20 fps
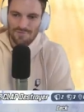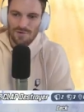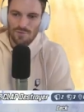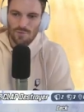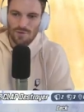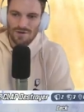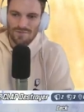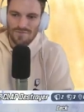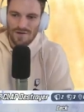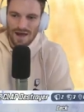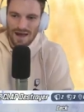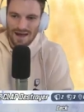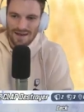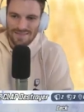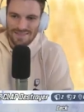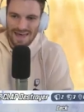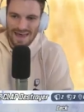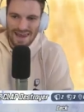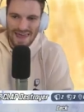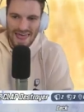completely
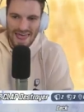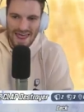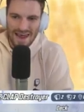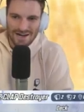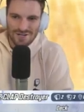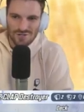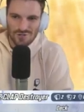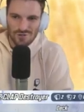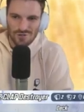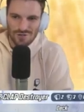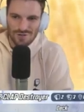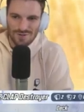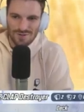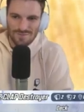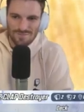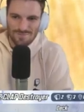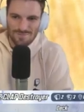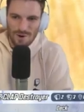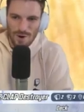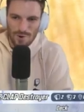nullified and cut
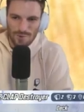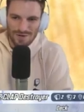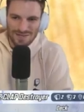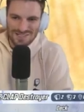down my